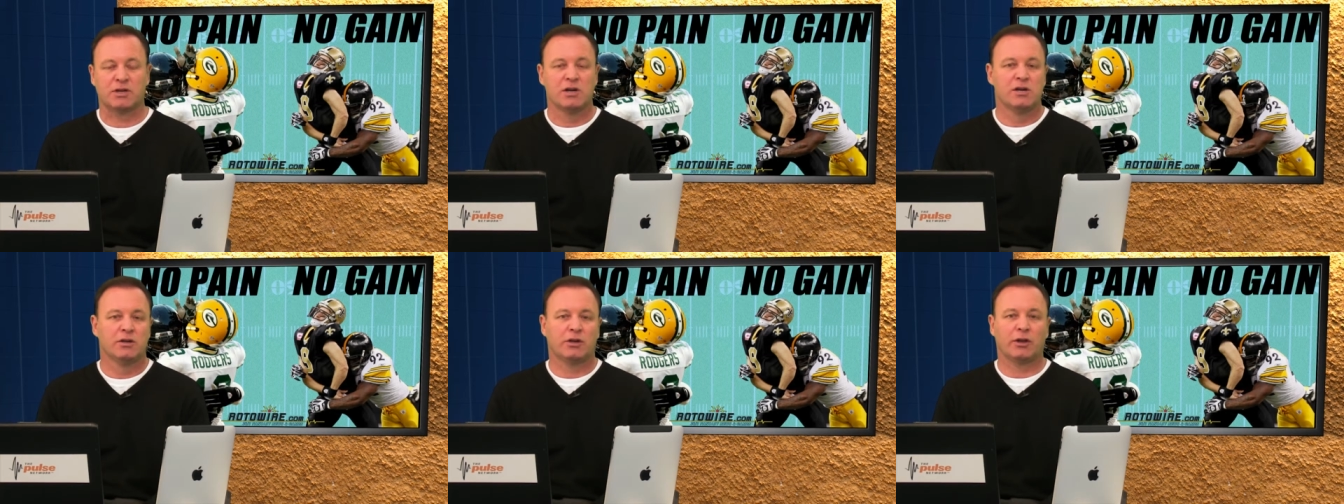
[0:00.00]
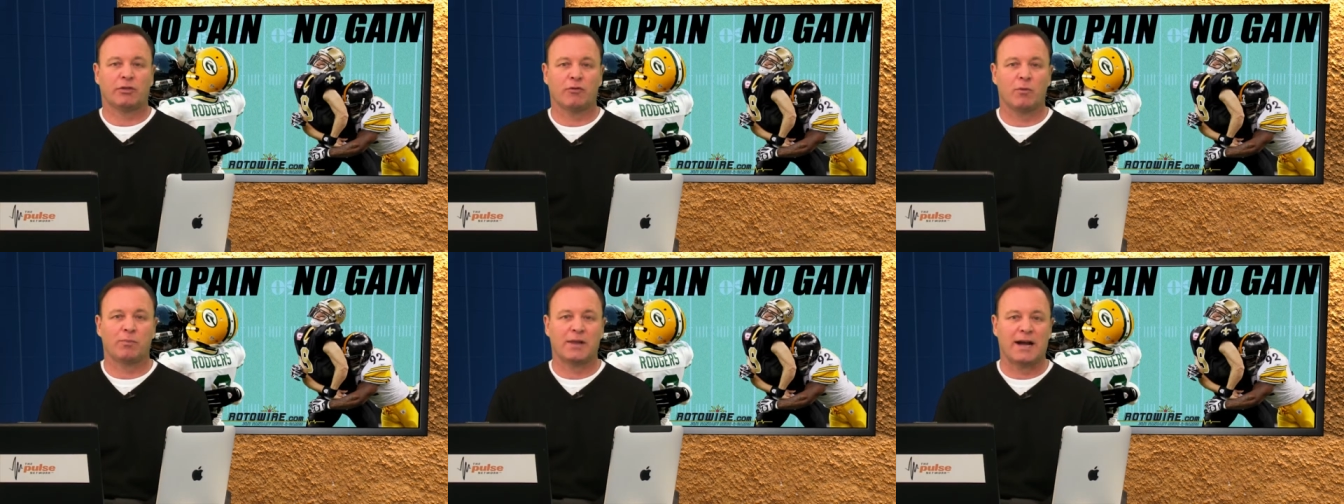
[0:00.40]
You can
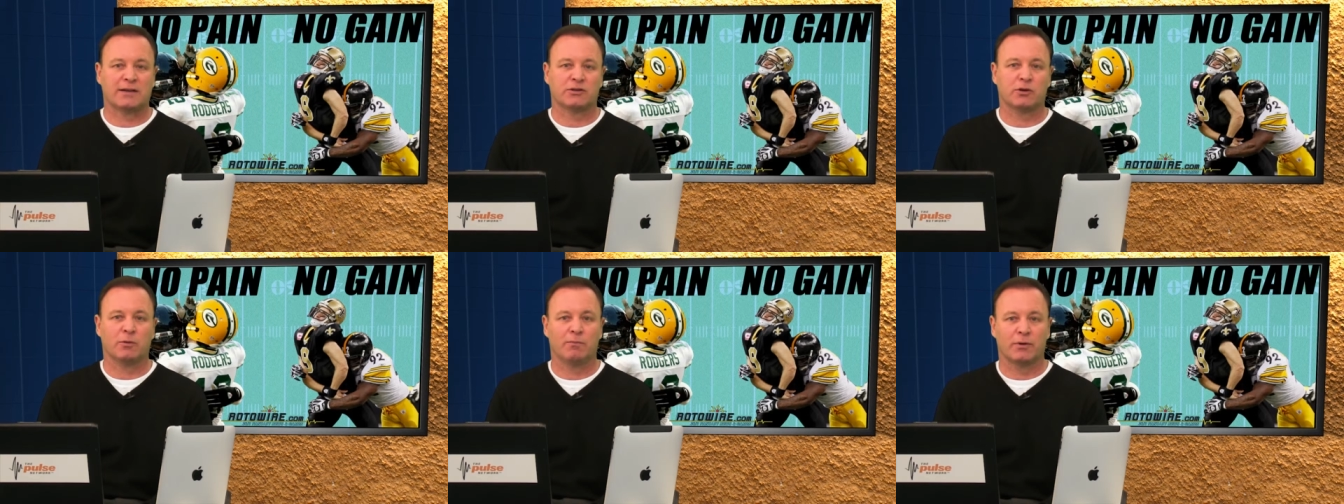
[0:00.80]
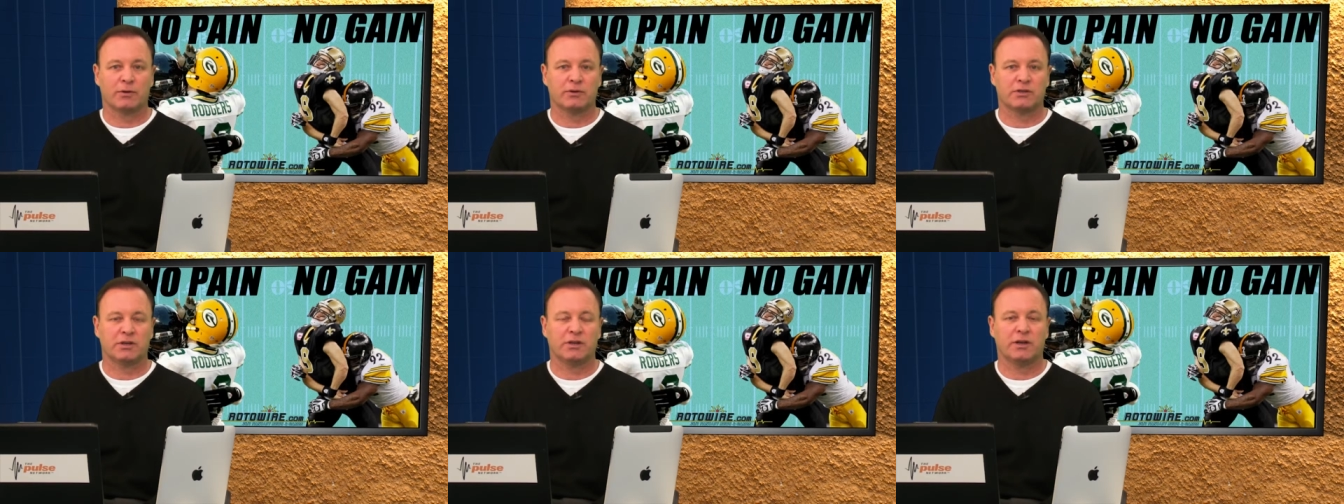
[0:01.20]
throw Plaxico
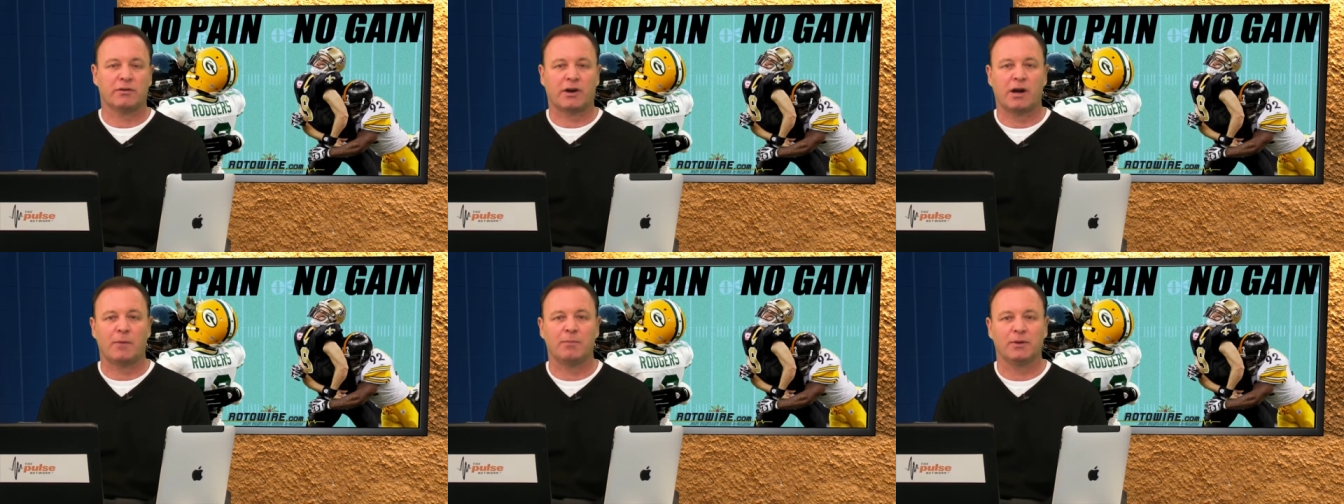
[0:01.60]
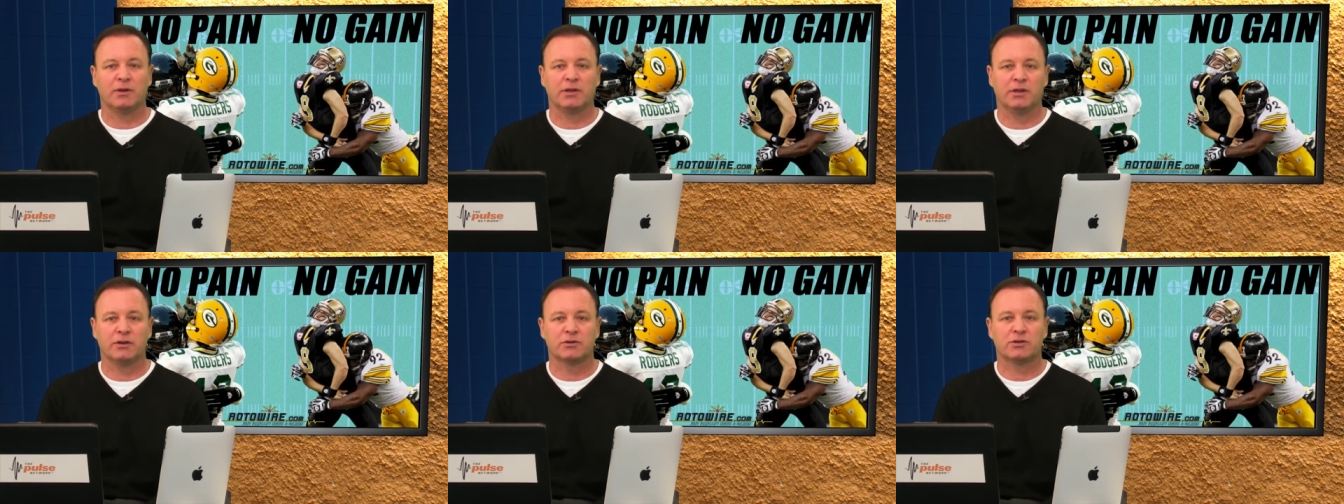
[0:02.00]
Burress in there a couple
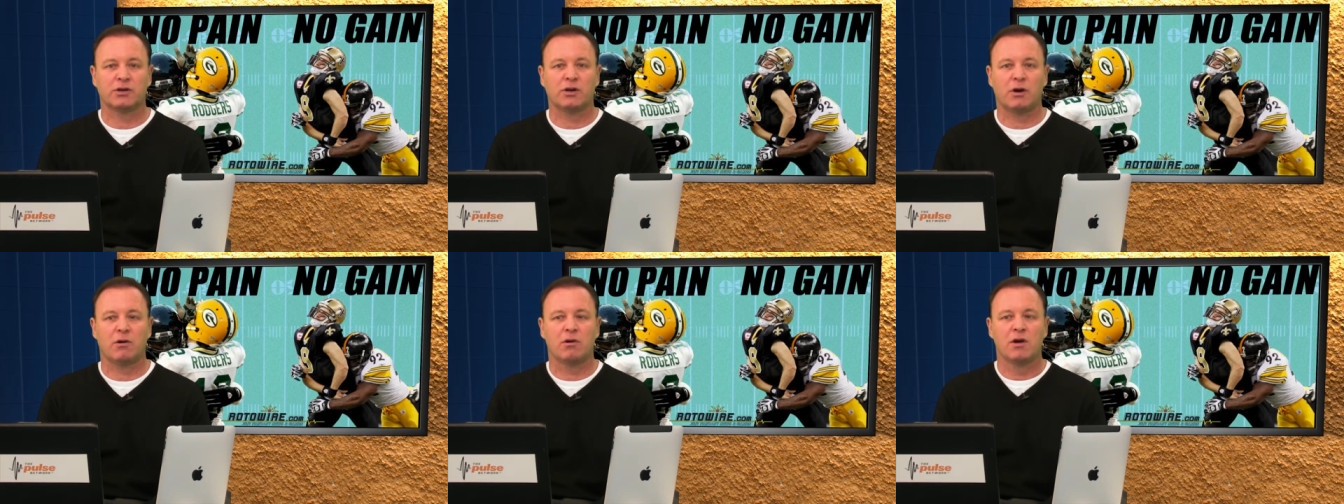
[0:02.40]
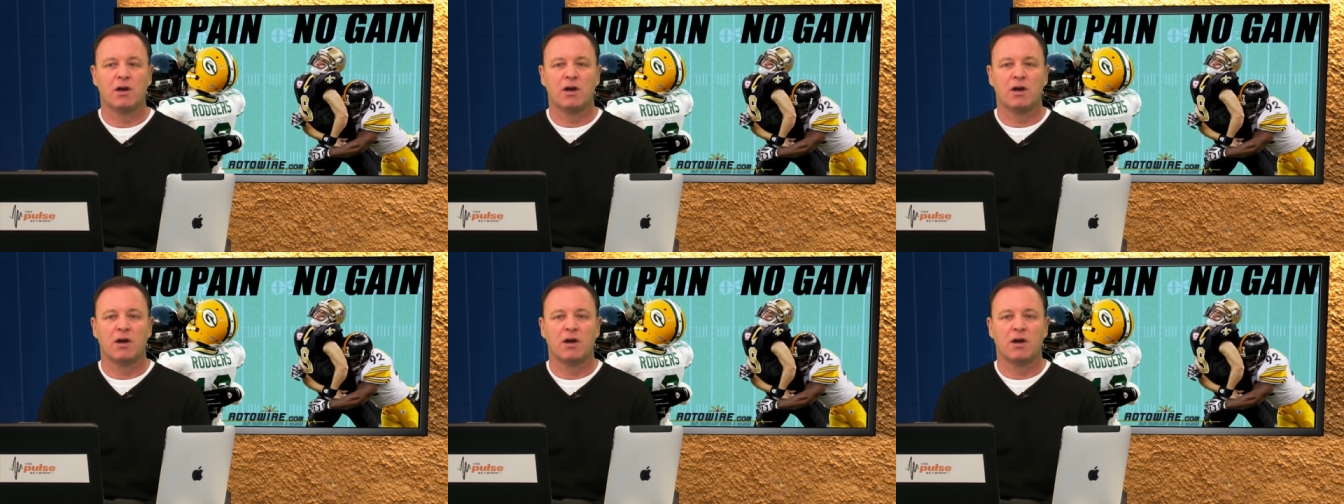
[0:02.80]
of years ago.